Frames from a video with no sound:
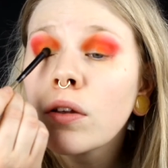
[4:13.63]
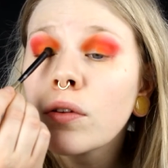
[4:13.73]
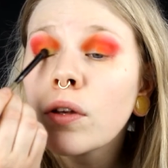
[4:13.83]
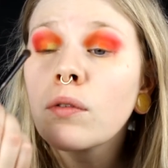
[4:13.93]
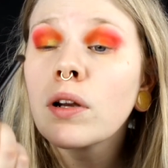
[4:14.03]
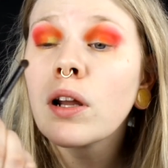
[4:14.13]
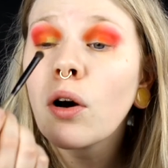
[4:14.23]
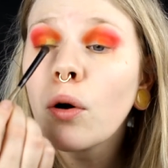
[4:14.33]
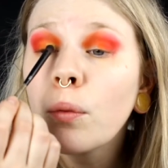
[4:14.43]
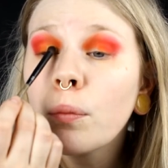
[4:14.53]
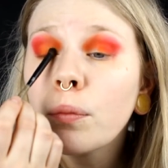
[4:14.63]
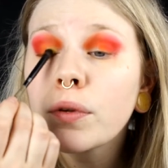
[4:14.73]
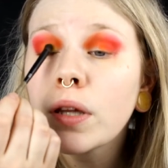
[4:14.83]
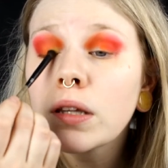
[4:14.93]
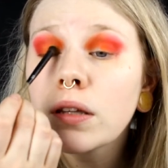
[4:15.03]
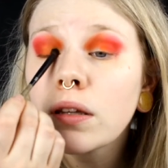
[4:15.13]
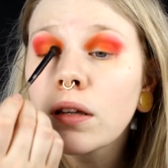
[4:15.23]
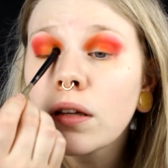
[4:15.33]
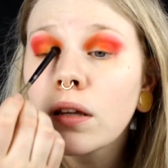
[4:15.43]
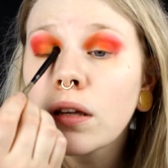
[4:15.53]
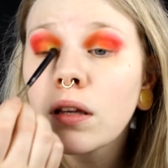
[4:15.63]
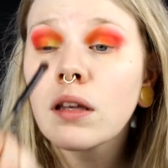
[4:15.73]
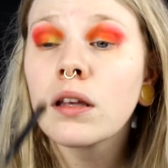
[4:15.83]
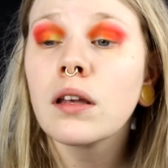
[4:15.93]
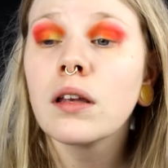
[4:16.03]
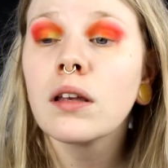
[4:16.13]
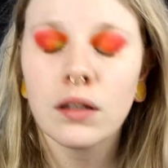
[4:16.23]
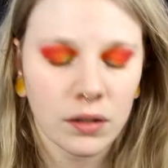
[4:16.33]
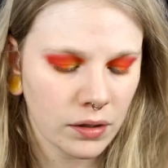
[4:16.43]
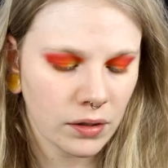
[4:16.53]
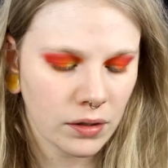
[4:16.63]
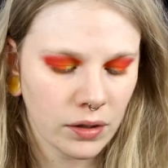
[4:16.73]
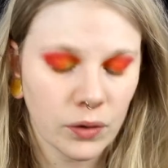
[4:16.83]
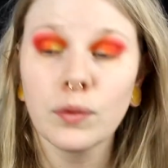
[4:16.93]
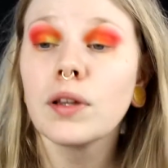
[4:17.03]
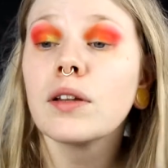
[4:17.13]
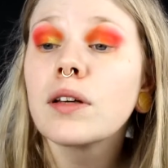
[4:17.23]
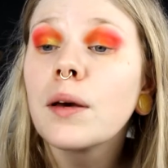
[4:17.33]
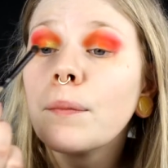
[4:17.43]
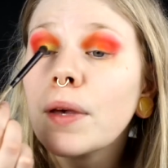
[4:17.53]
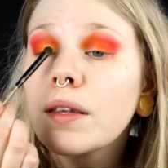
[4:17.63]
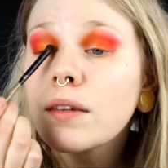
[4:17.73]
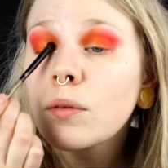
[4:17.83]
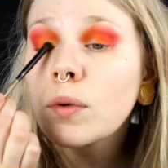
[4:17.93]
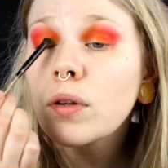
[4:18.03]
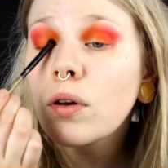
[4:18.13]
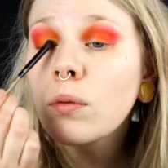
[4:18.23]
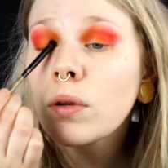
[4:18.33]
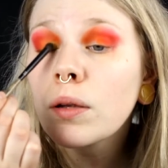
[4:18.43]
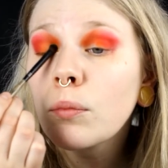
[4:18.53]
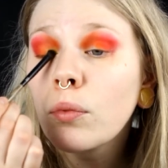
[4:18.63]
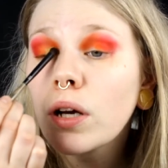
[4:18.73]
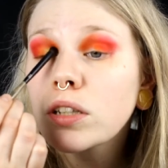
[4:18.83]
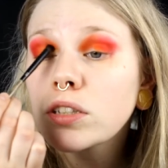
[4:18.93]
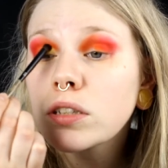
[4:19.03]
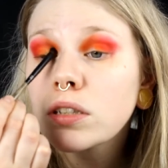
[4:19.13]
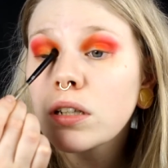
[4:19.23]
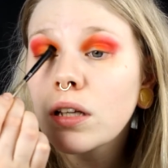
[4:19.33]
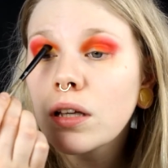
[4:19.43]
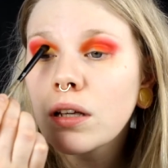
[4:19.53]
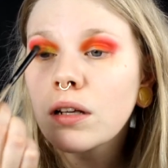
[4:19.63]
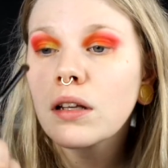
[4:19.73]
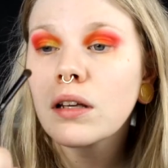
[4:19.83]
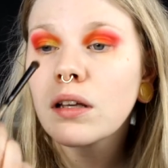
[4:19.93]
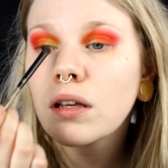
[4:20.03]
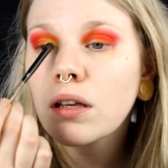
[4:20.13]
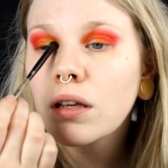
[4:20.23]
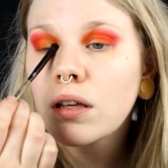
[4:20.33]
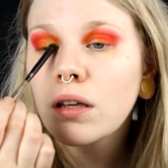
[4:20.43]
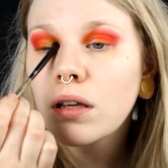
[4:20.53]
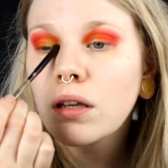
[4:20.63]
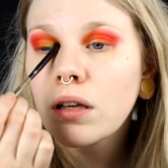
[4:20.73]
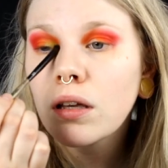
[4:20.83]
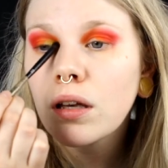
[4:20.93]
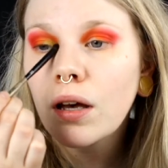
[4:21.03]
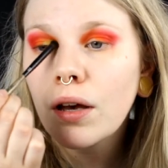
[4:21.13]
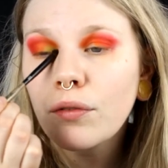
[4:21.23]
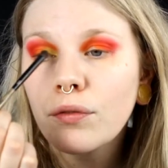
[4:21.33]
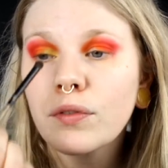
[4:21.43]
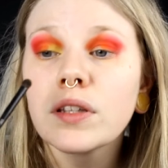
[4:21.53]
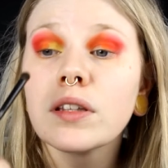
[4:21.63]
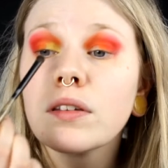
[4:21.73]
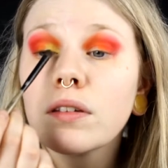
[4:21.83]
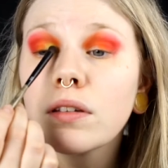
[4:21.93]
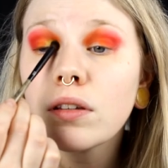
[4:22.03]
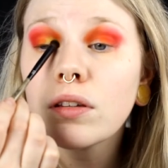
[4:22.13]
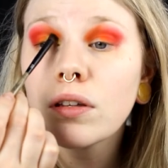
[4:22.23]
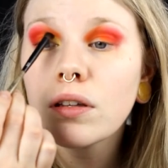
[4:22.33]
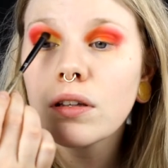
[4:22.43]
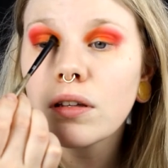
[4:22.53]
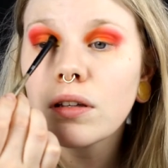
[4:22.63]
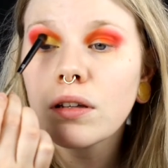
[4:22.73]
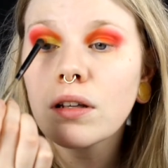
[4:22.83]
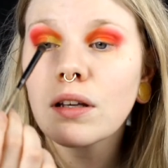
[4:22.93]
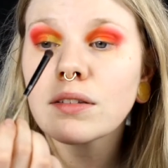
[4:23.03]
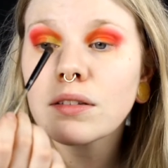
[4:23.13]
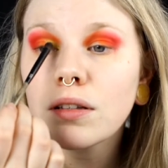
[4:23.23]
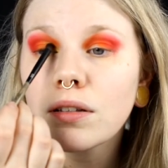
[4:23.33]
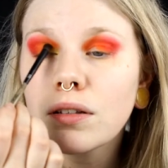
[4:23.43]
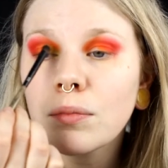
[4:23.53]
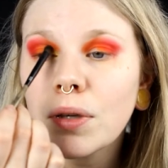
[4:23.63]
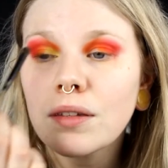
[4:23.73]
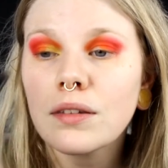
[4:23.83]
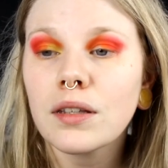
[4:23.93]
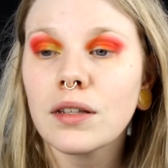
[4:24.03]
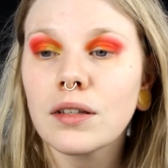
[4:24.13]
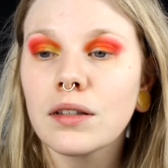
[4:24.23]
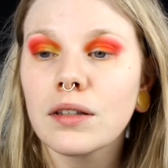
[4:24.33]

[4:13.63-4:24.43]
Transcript: so I really hope that it will look amazing with only brush and I think it does look amazing.